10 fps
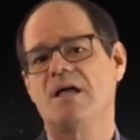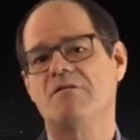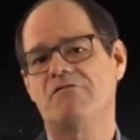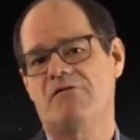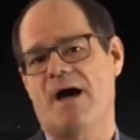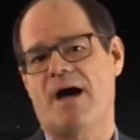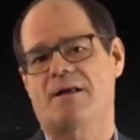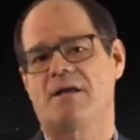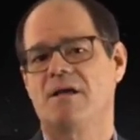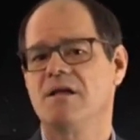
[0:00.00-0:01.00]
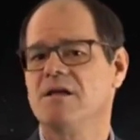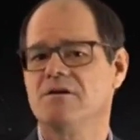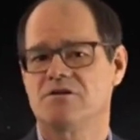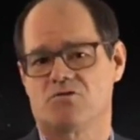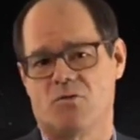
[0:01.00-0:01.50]
In fact,
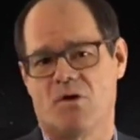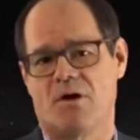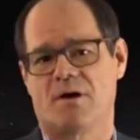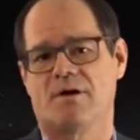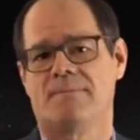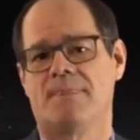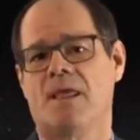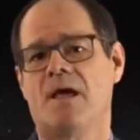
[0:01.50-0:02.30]
he is wrong.